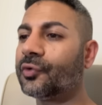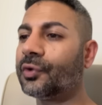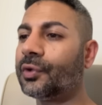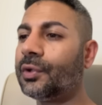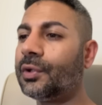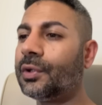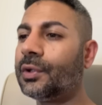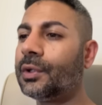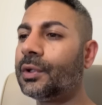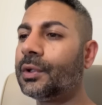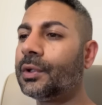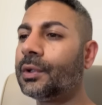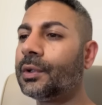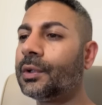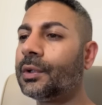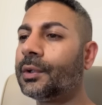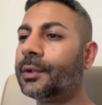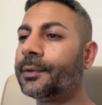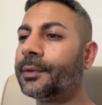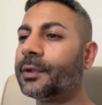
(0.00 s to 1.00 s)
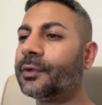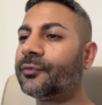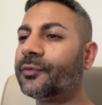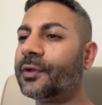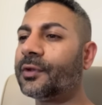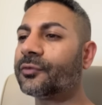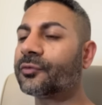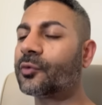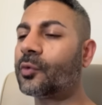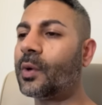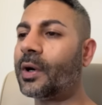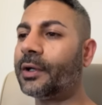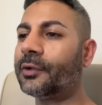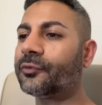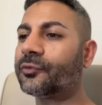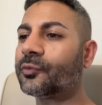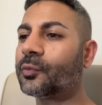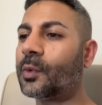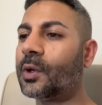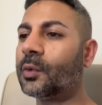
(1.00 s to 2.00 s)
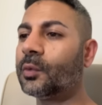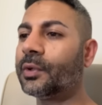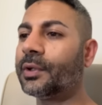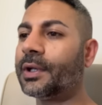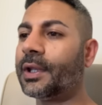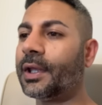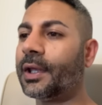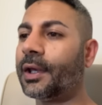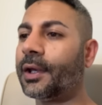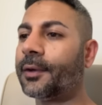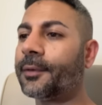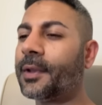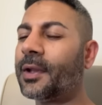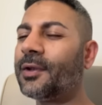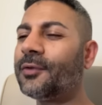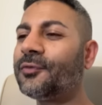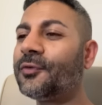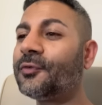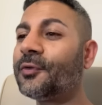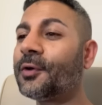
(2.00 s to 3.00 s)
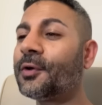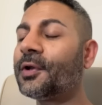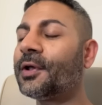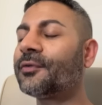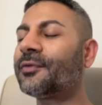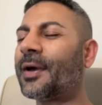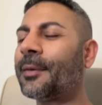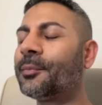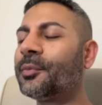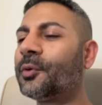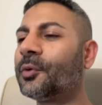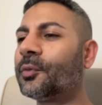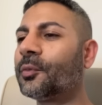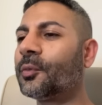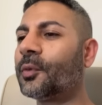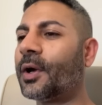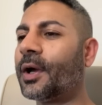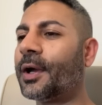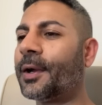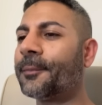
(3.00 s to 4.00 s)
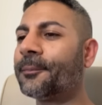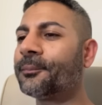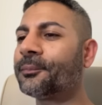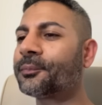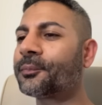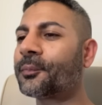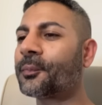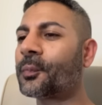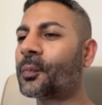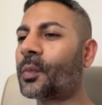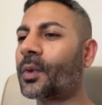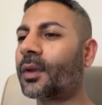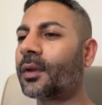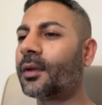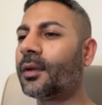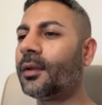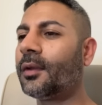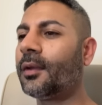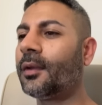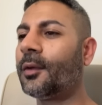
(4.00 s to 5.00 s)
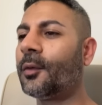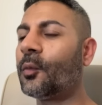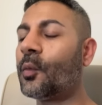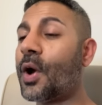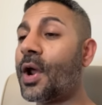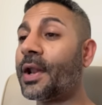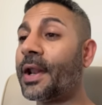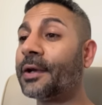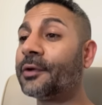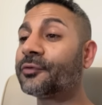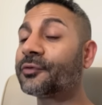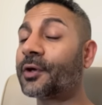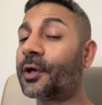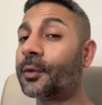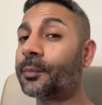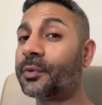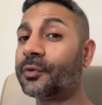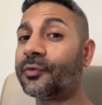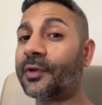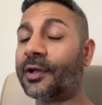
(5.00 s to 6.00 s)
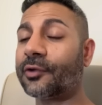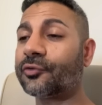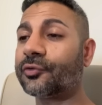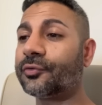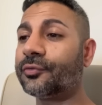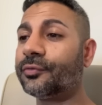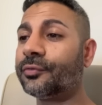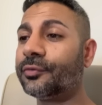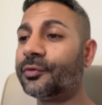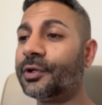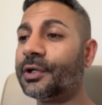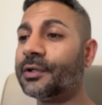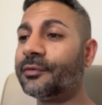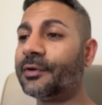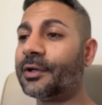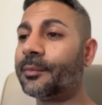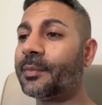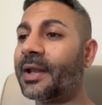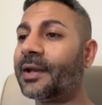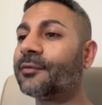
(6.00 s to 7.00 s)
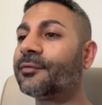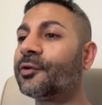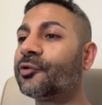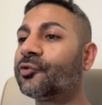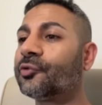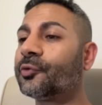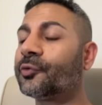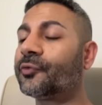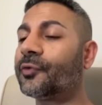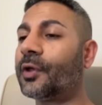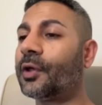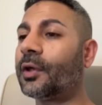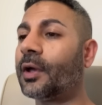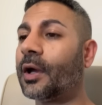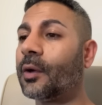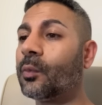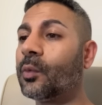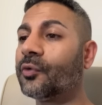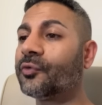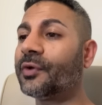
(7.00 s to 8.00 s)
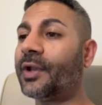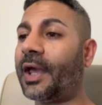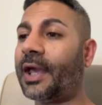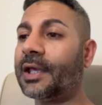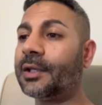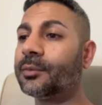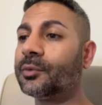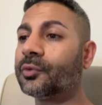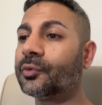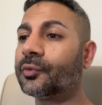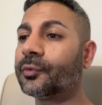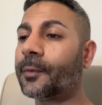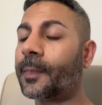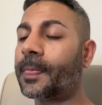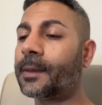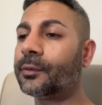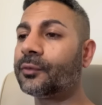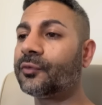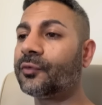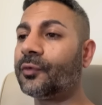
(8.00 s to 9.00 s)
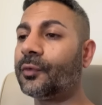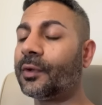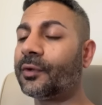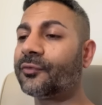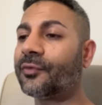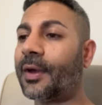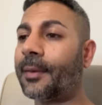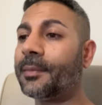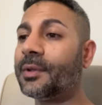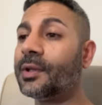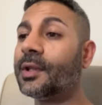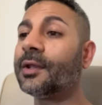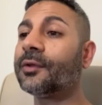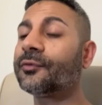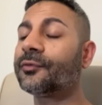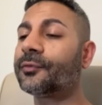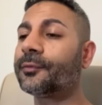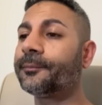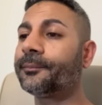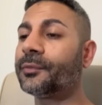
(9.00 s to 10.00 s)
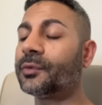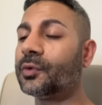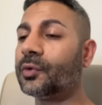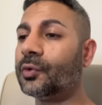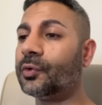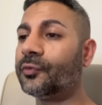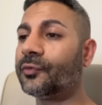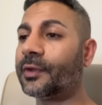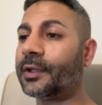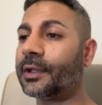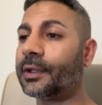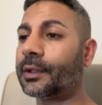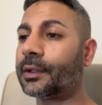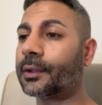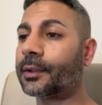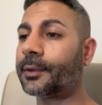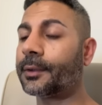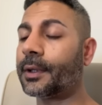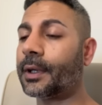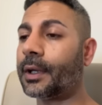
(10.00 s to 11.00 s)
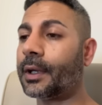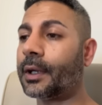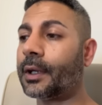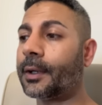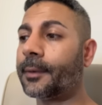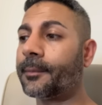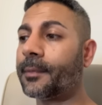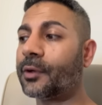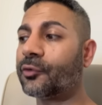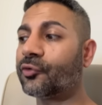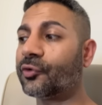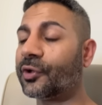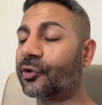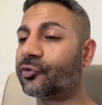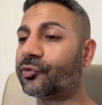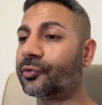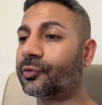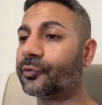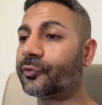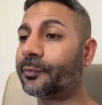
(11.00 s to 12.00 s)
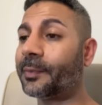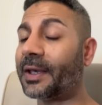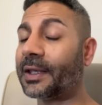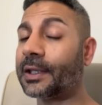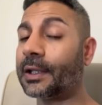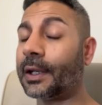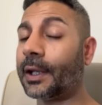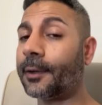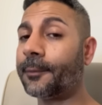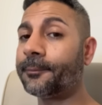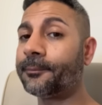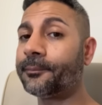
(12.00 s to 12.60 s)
You can see it's quite swollen here. And this is a good example where an endoscope is actually really beneficial. So I wasn't able to examine this using a traditional specular.